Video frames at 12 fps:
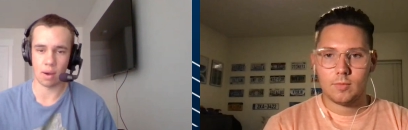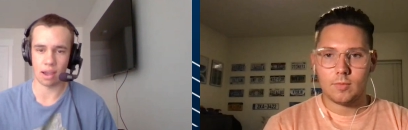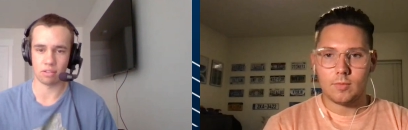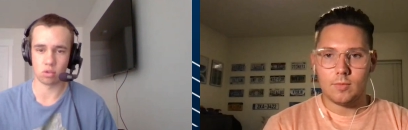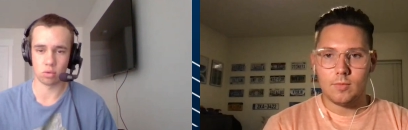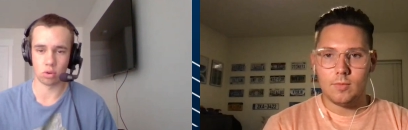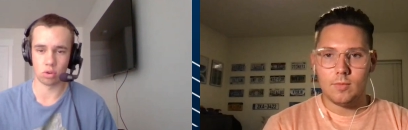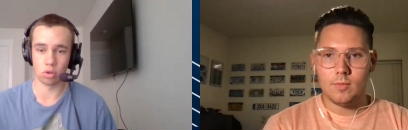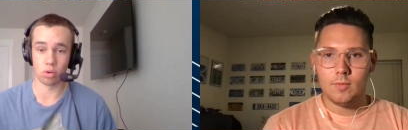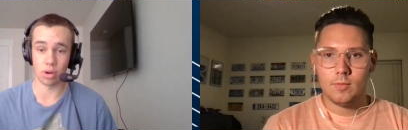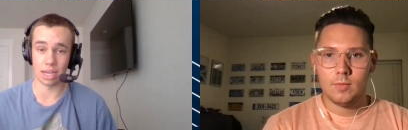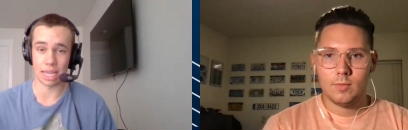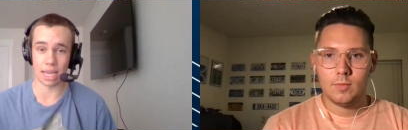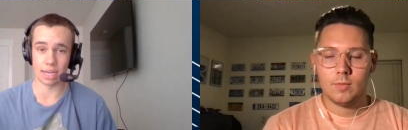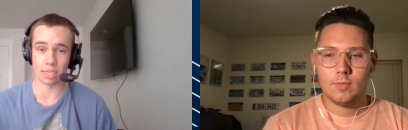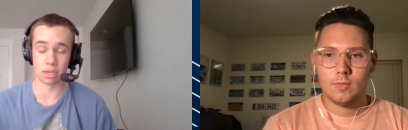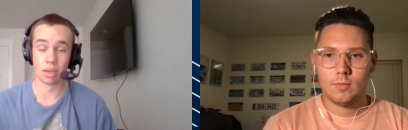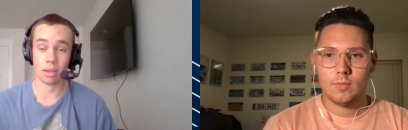Speaker 1: now have to recruit
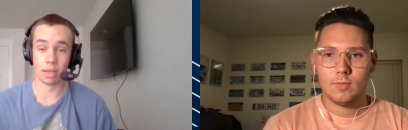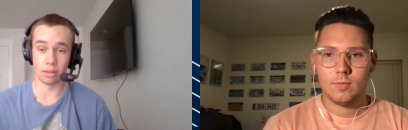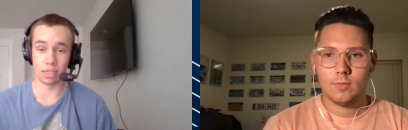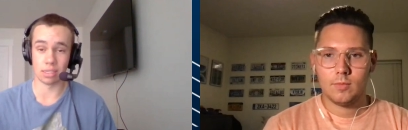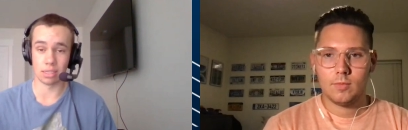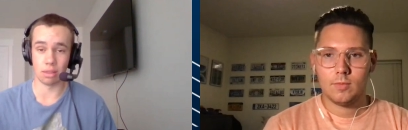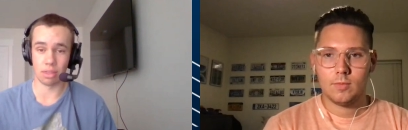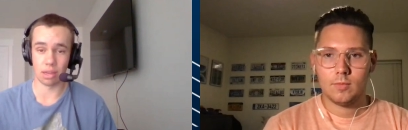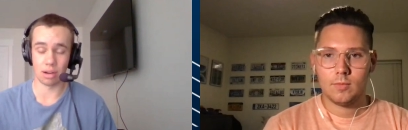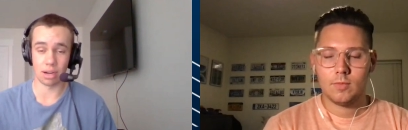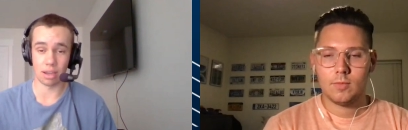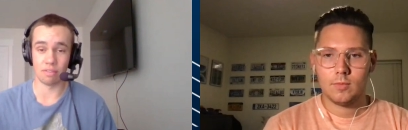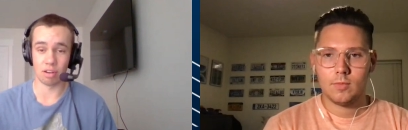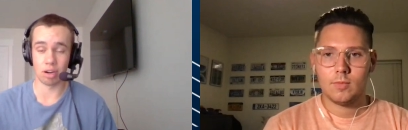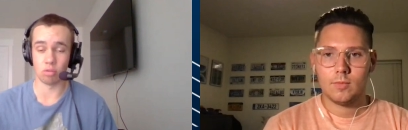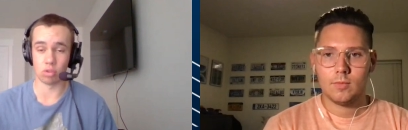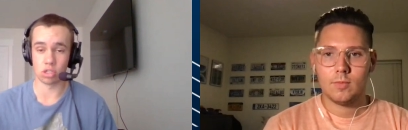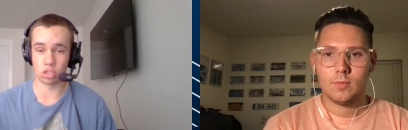against, at least in theory, a
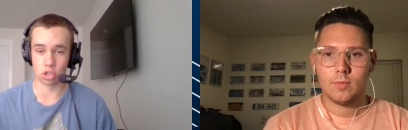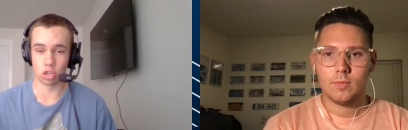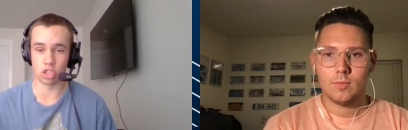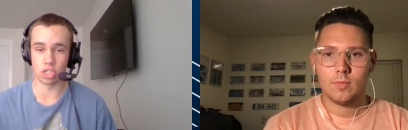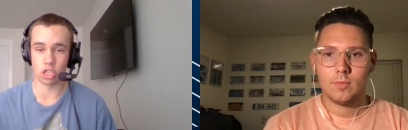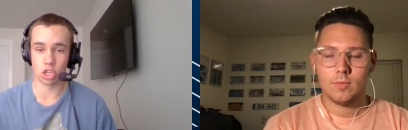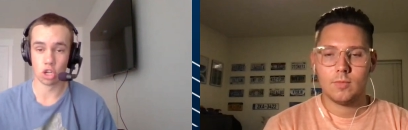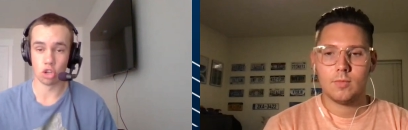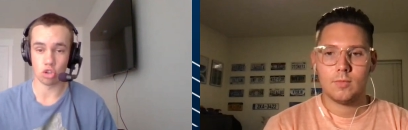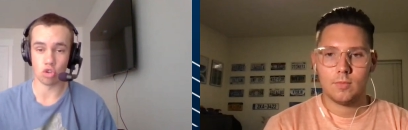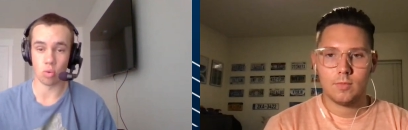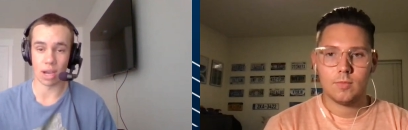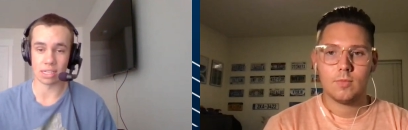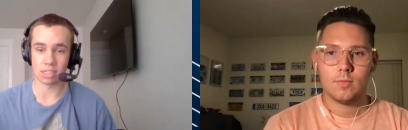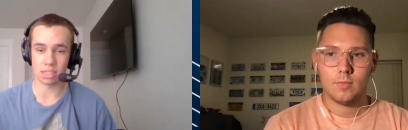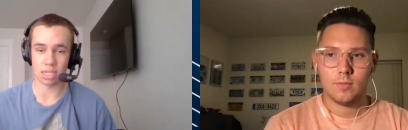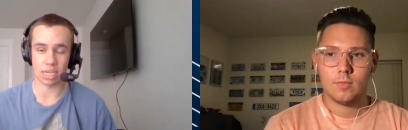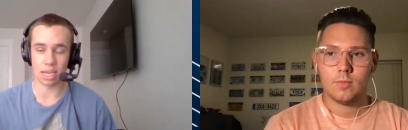very resurgent
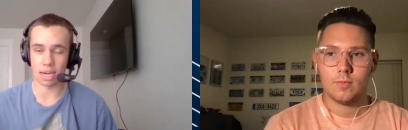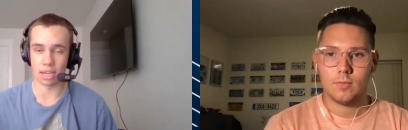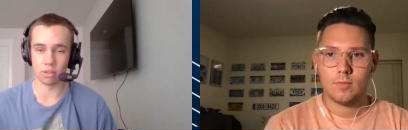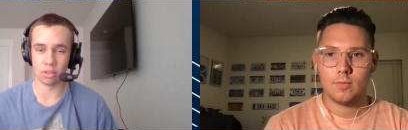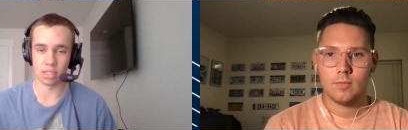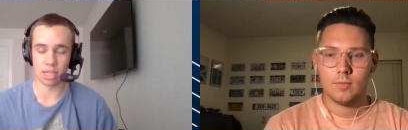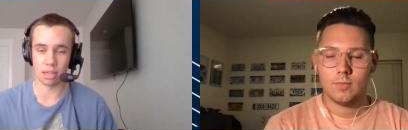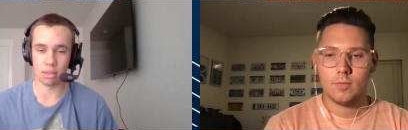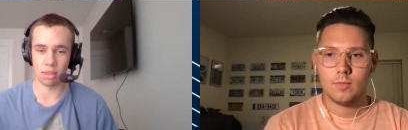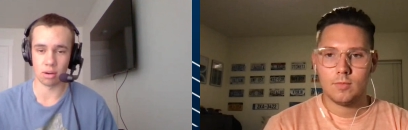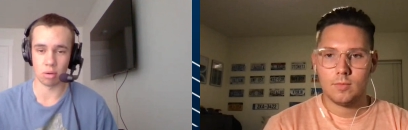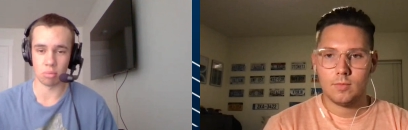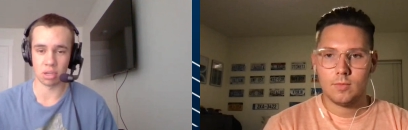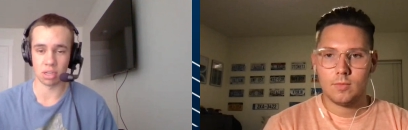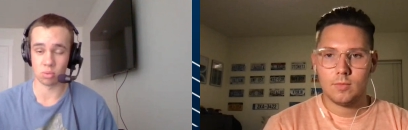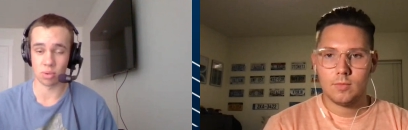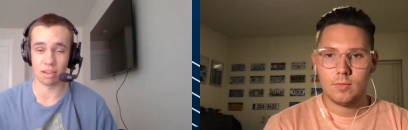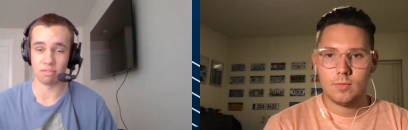USC. And I only say in theory
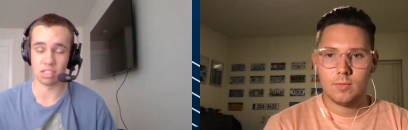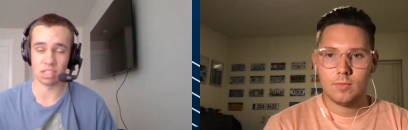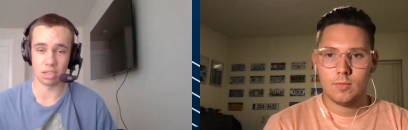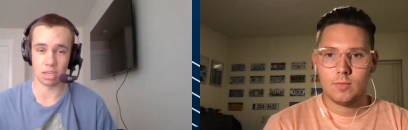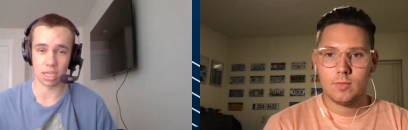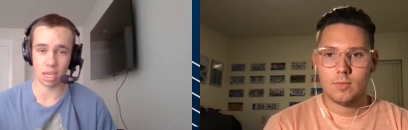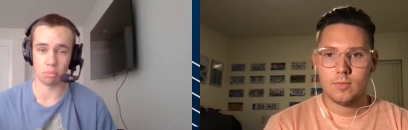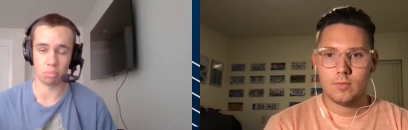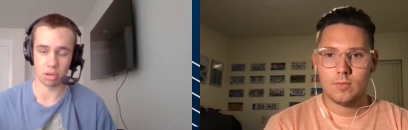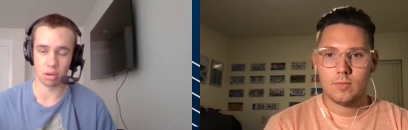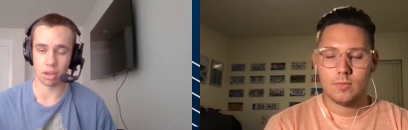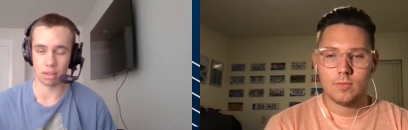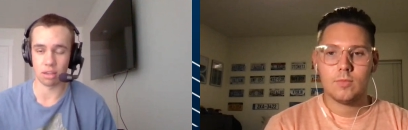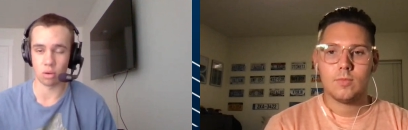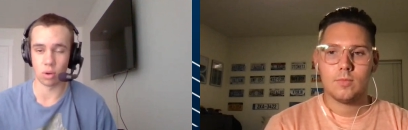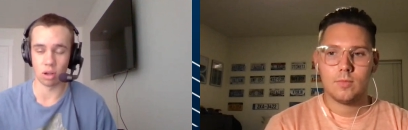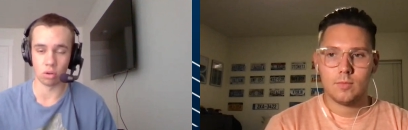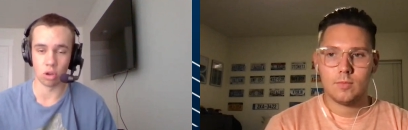because we haven't seen it yet, but I
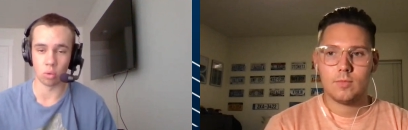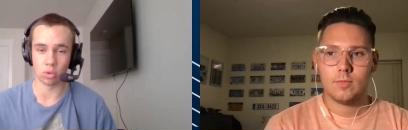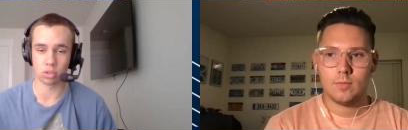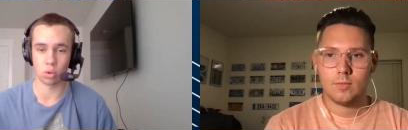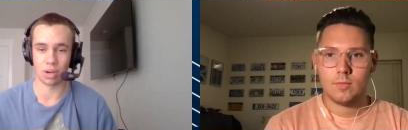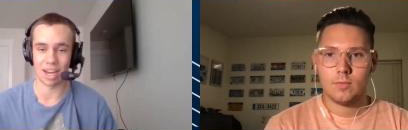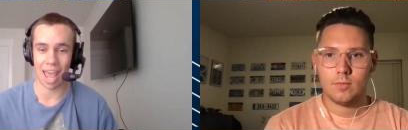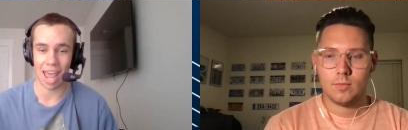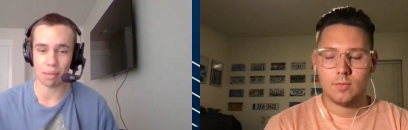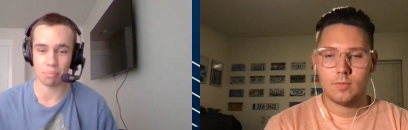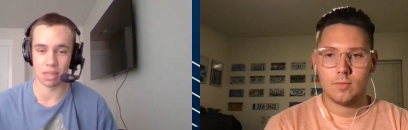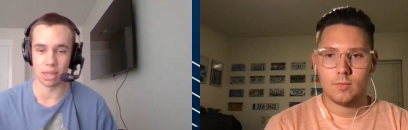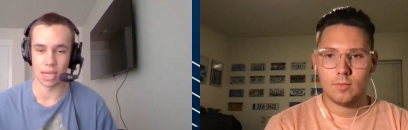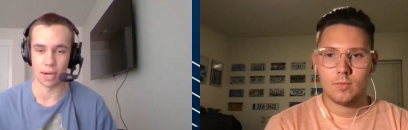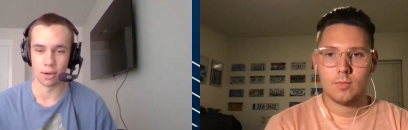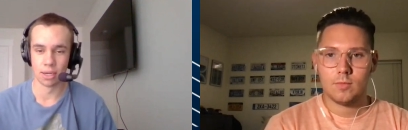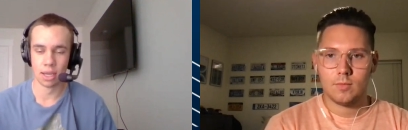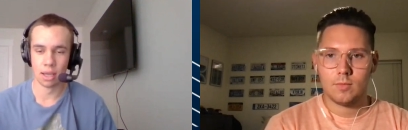think we all know what's going to happen
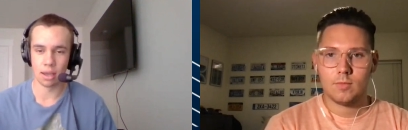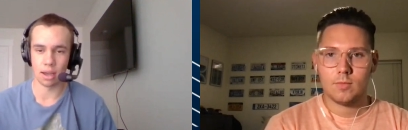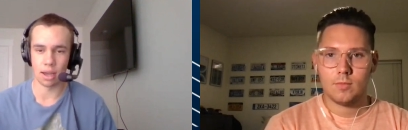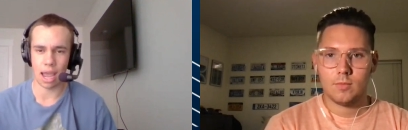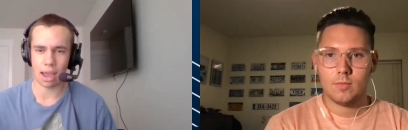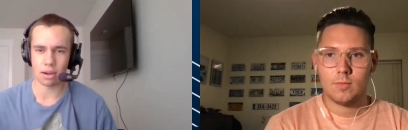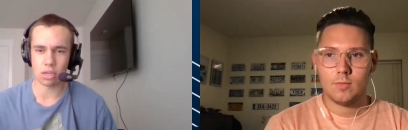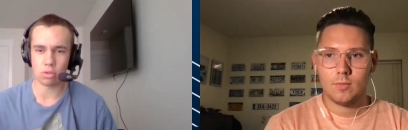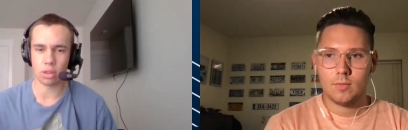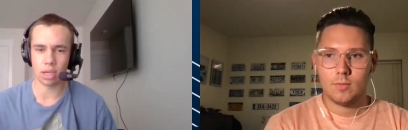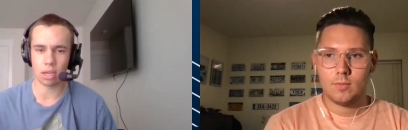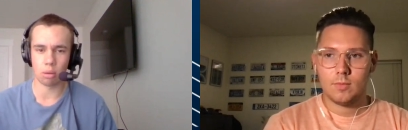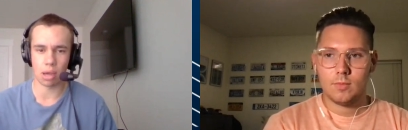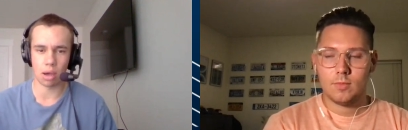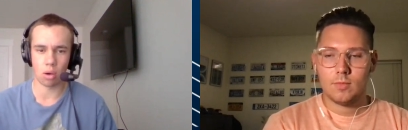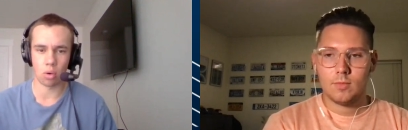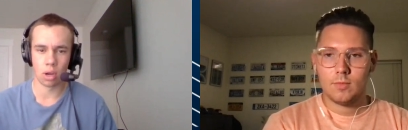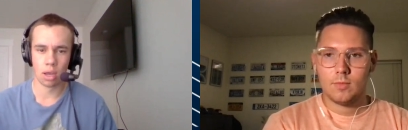there. Uh, how do you think
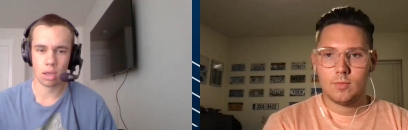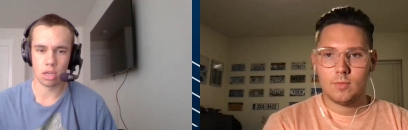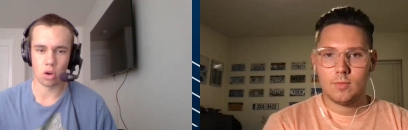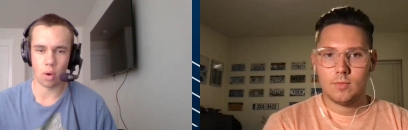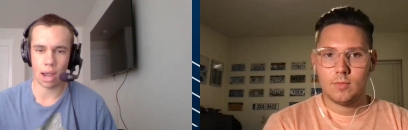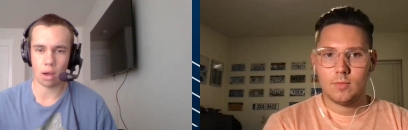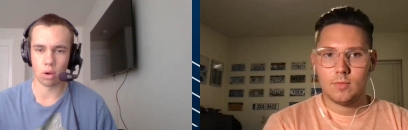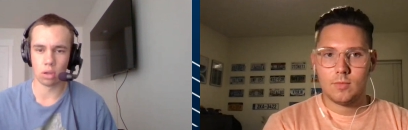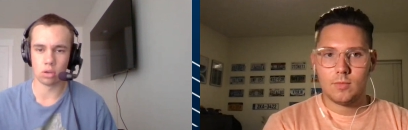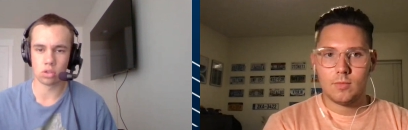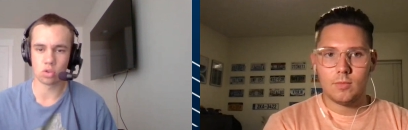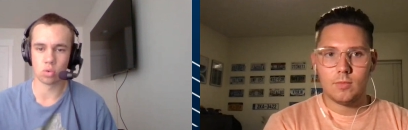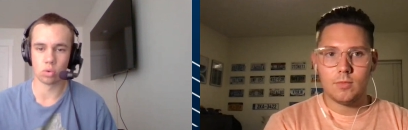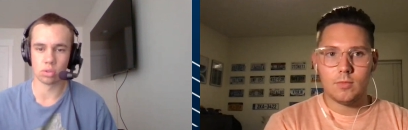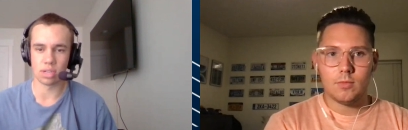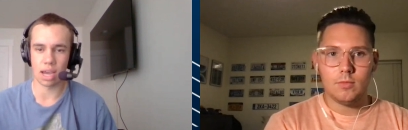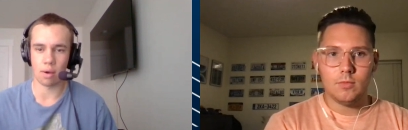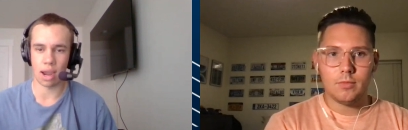about? You know how other
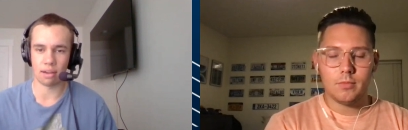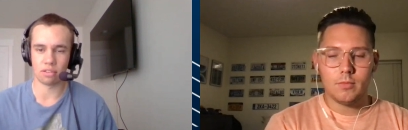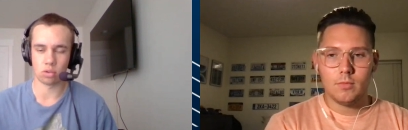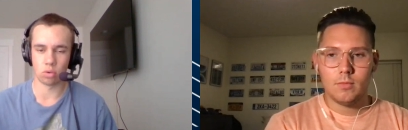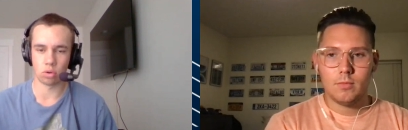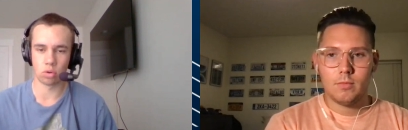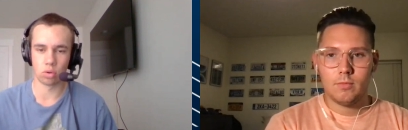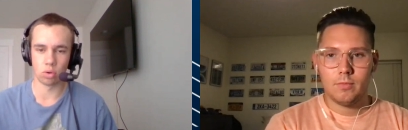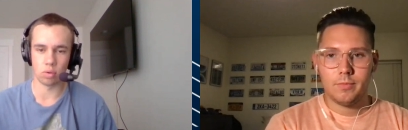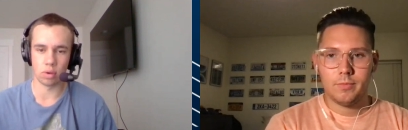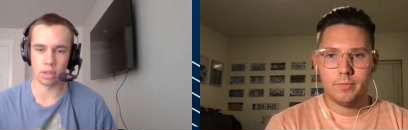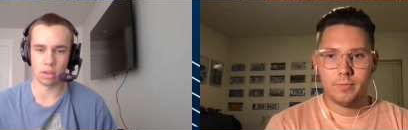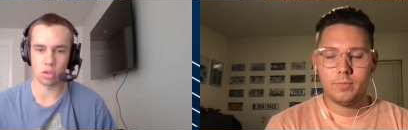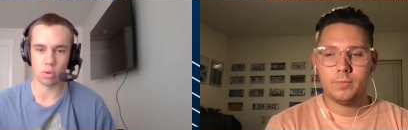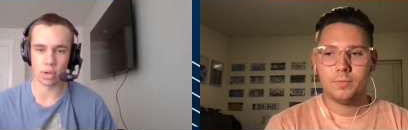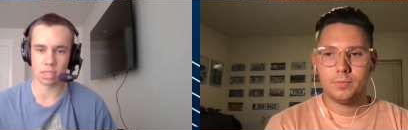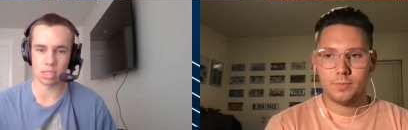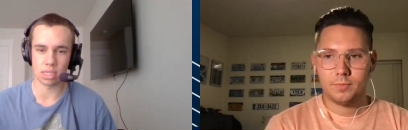schools now have to recruit with
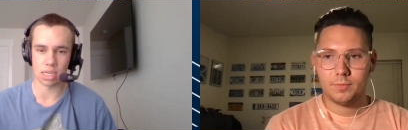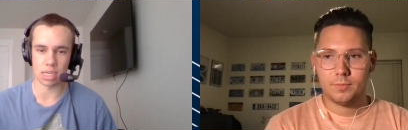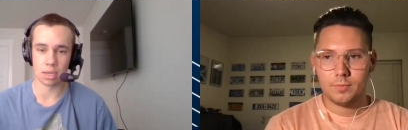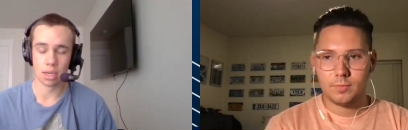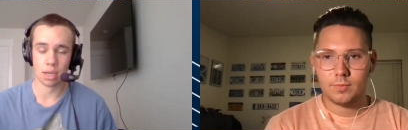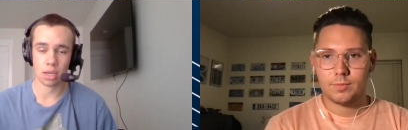USC